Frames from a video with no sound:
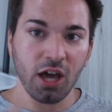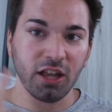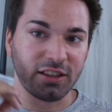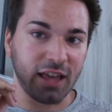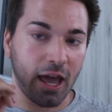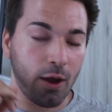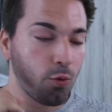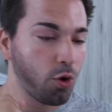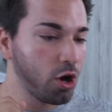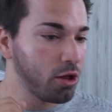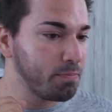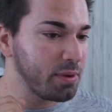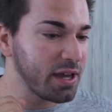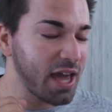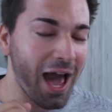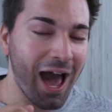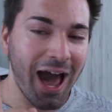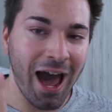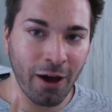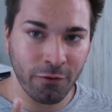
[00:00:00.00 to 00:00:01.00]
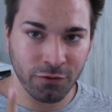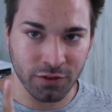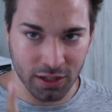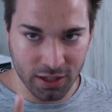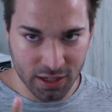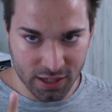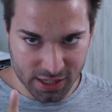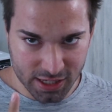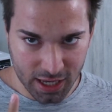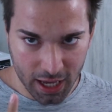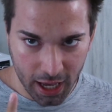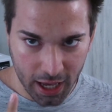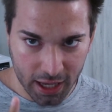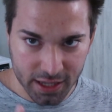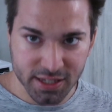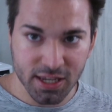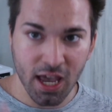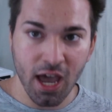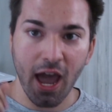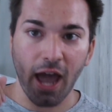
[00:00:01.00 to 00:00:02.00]
They will be after his
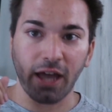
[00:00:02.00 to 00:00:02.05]
ass,